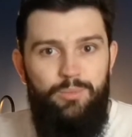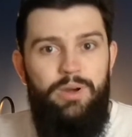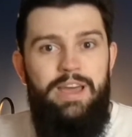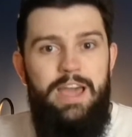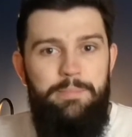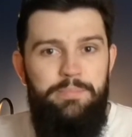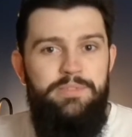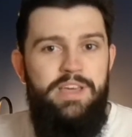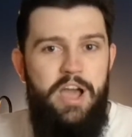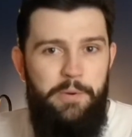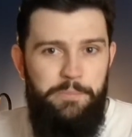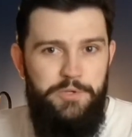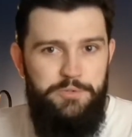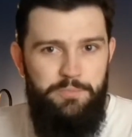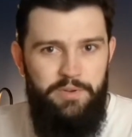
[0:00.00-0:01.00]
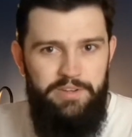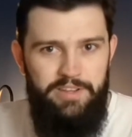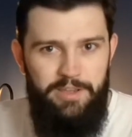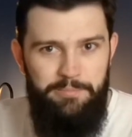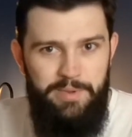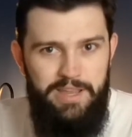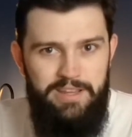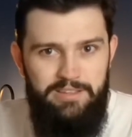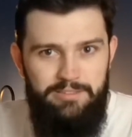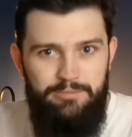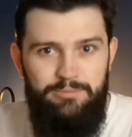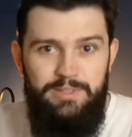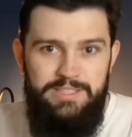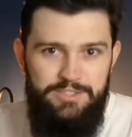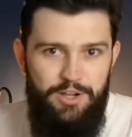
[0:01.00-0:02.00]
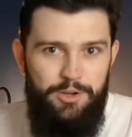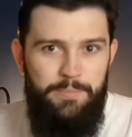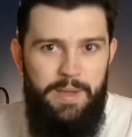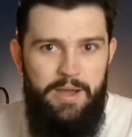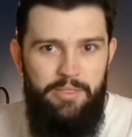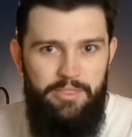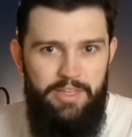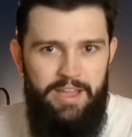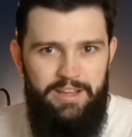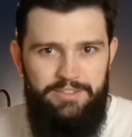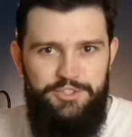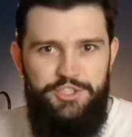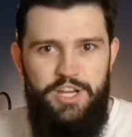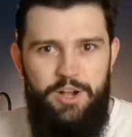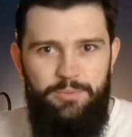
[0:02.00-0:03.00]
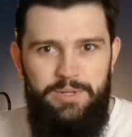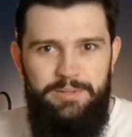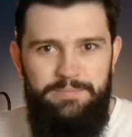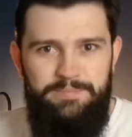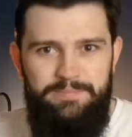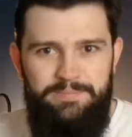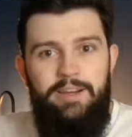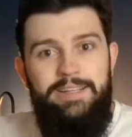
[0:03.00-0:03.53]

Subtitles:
What happened, how much money I made? Let's talk about that, shall we?